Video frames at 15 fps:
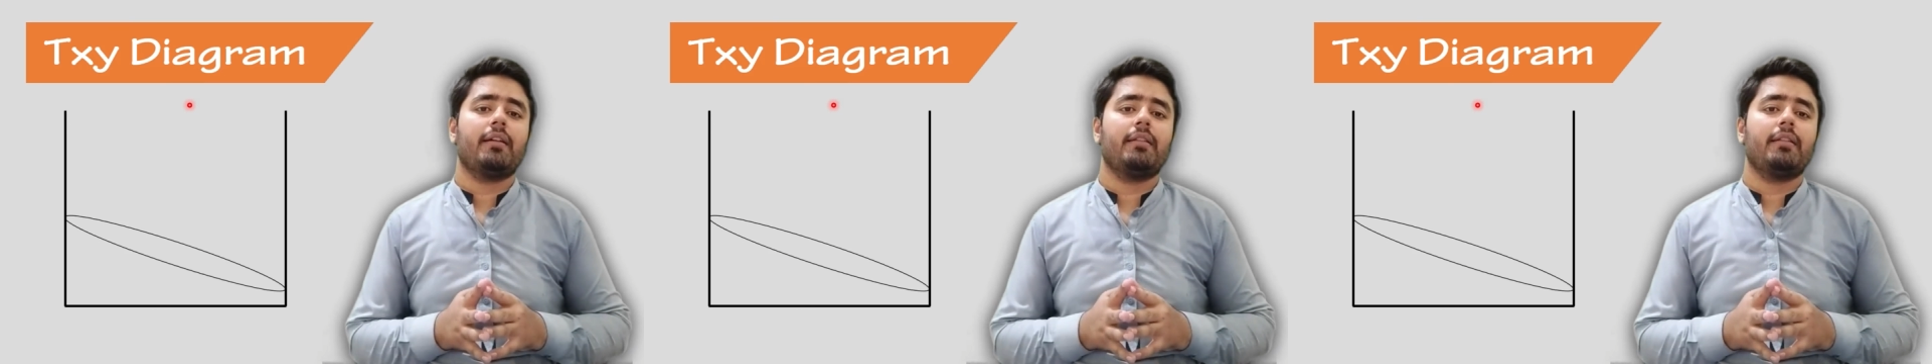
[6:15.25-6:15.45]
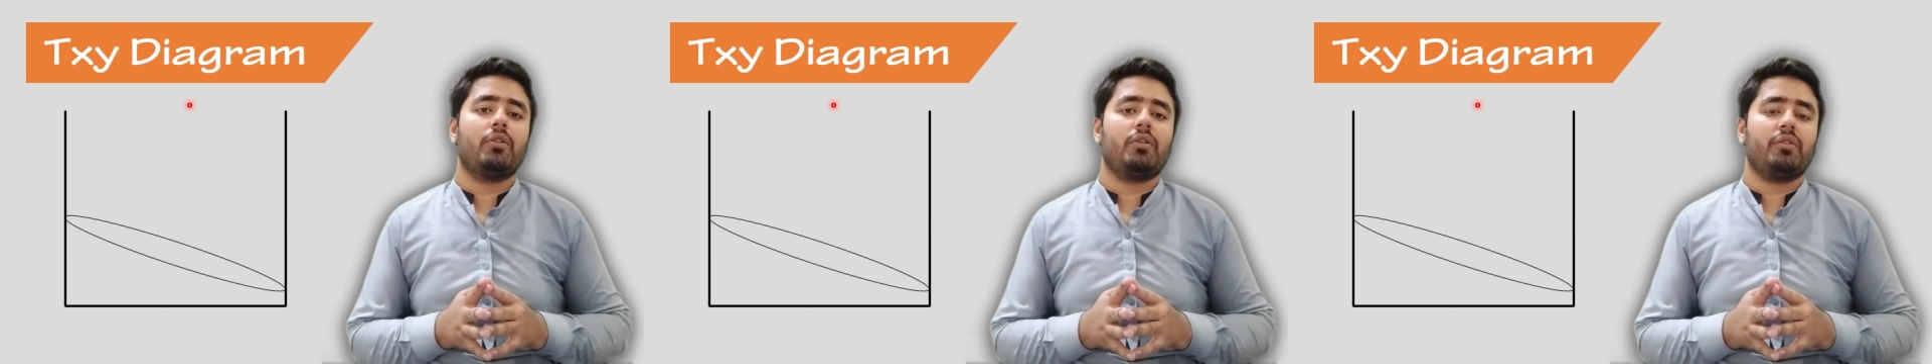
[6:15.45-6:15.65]

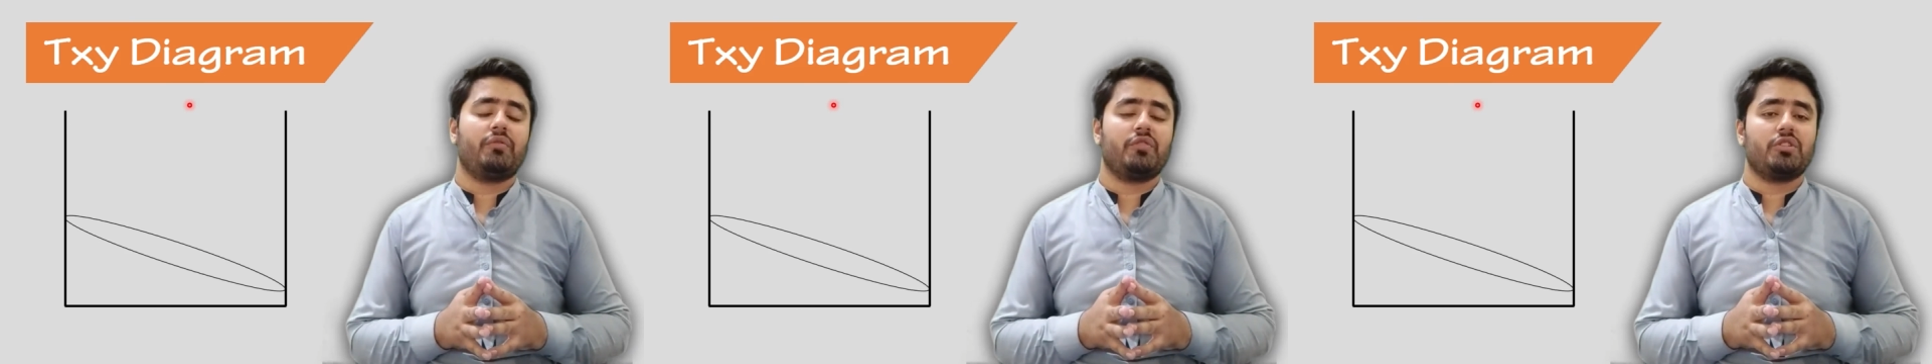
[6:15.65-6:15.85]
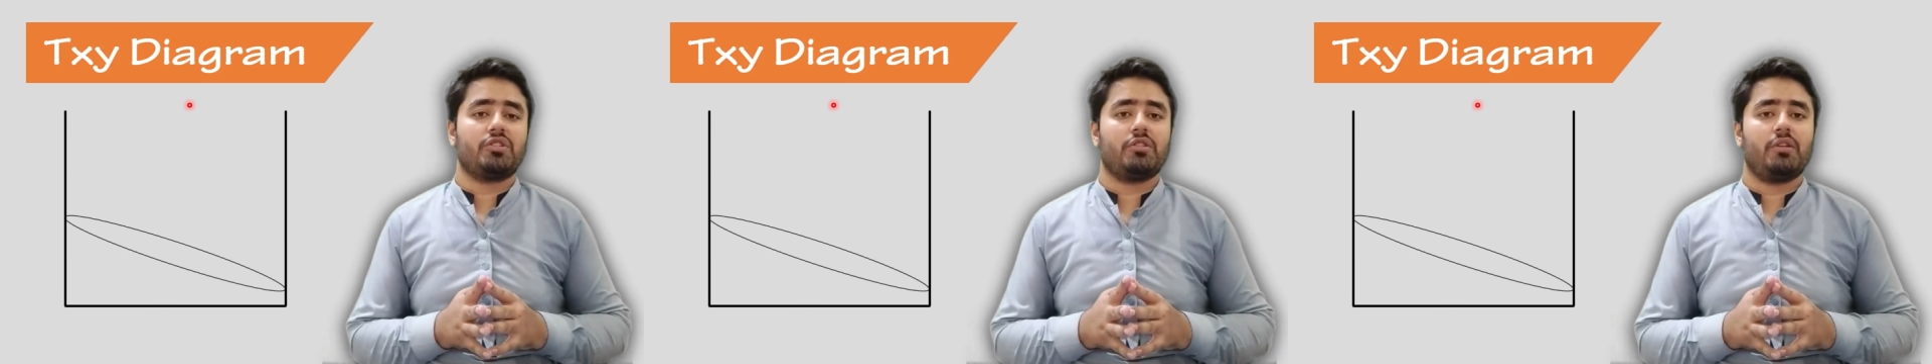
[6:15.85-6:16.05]
the
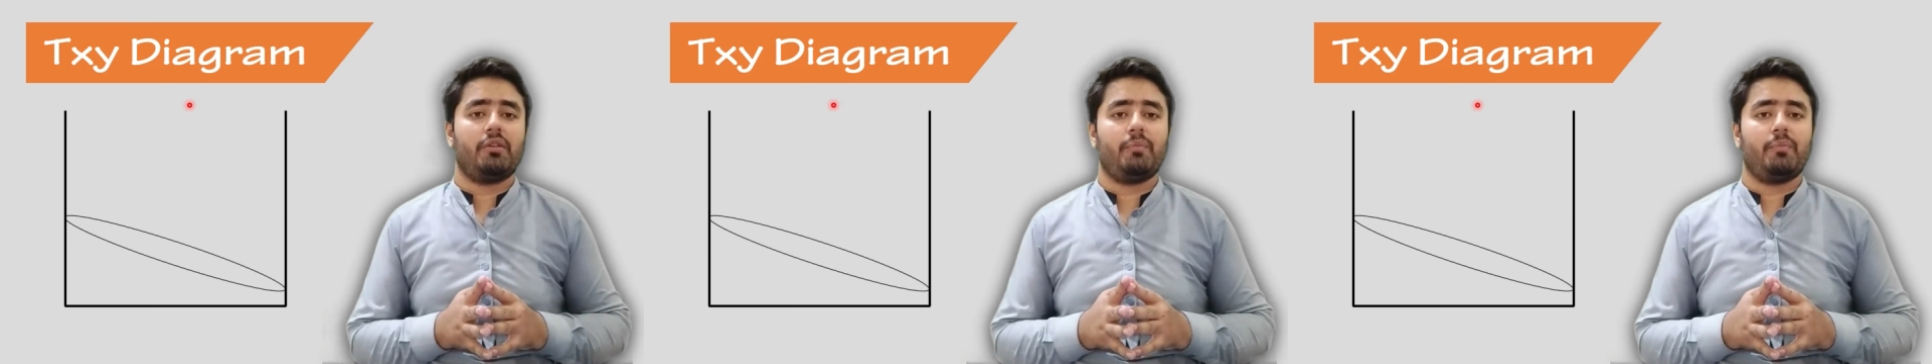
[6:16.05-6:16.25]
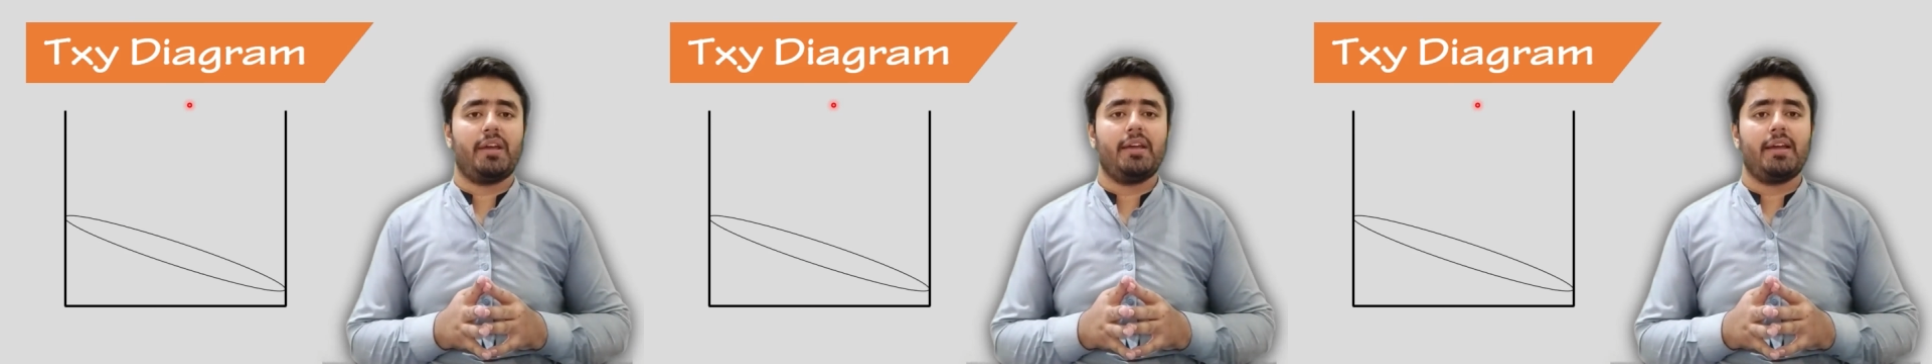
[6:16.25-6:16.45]
notification
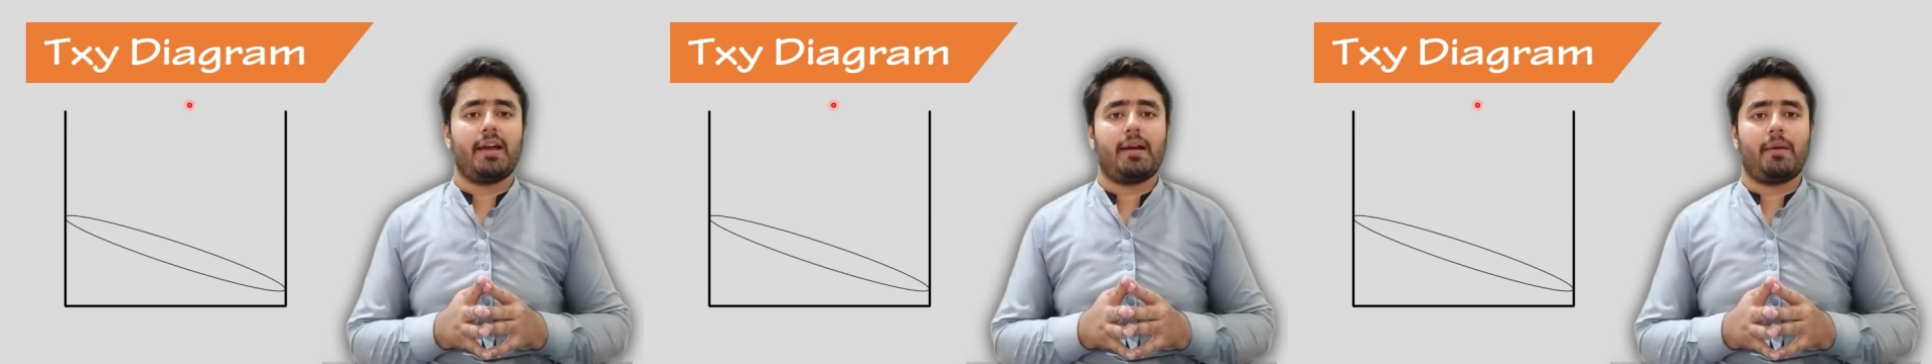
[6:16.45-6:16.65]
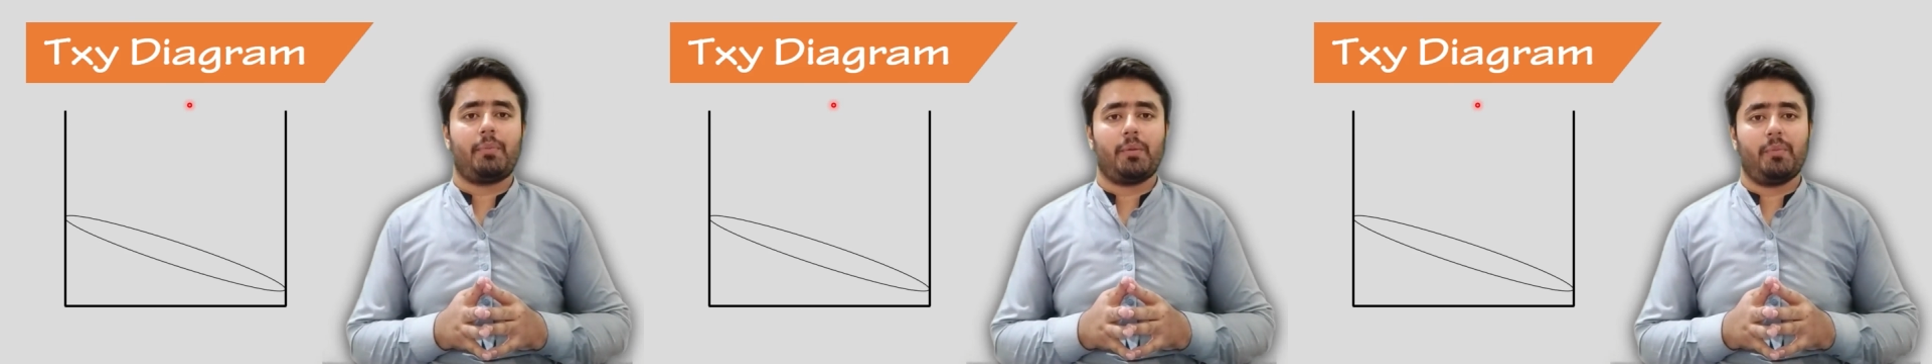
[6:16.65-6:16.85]
of my
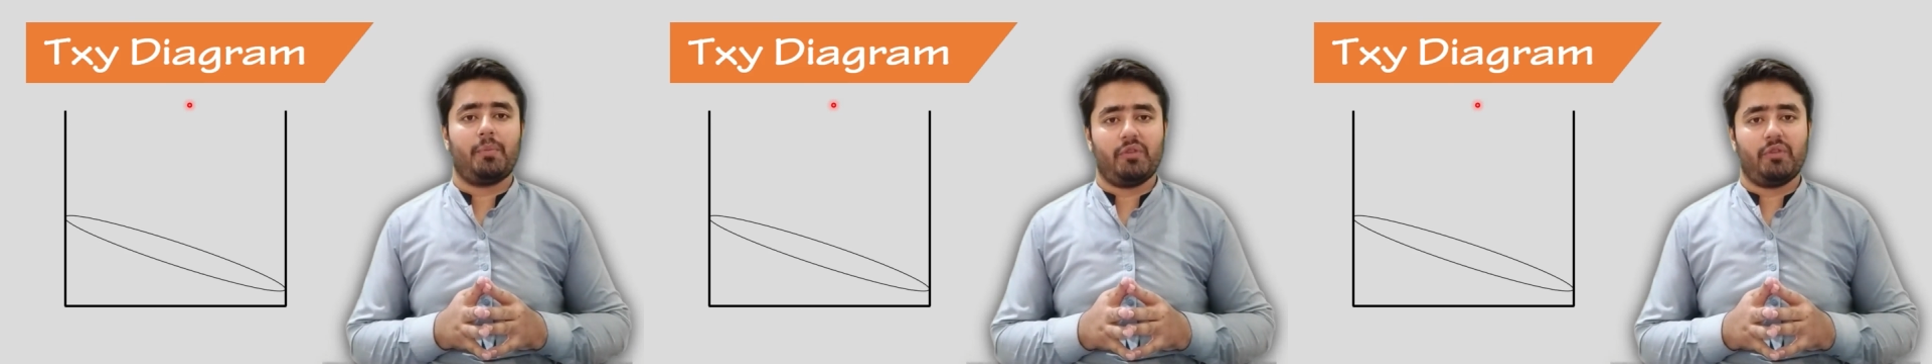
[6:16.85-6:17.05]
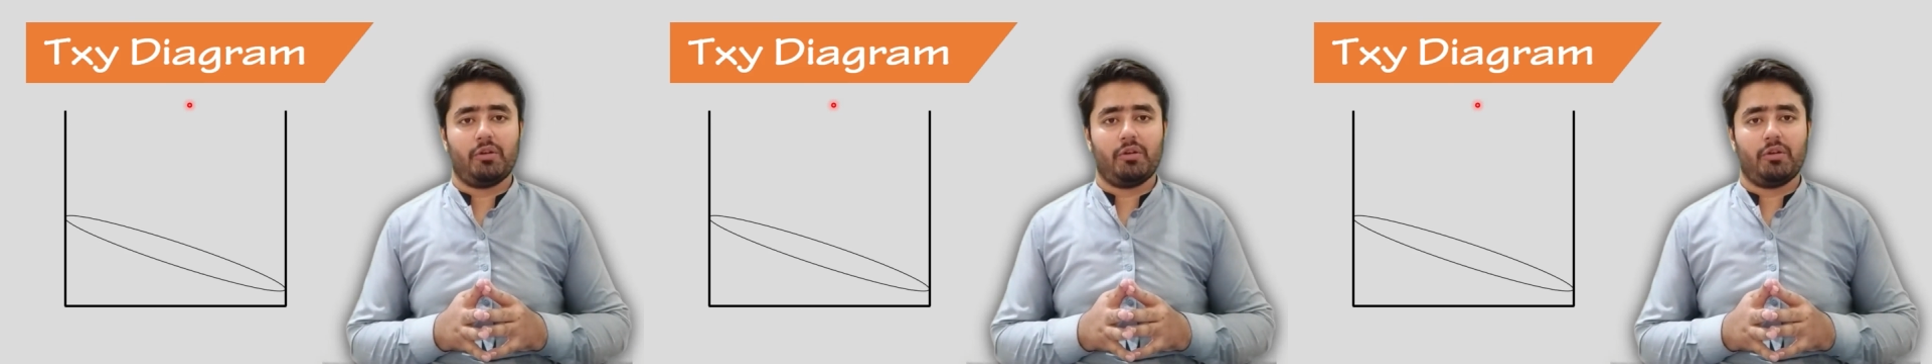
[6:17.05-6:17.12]
upcoming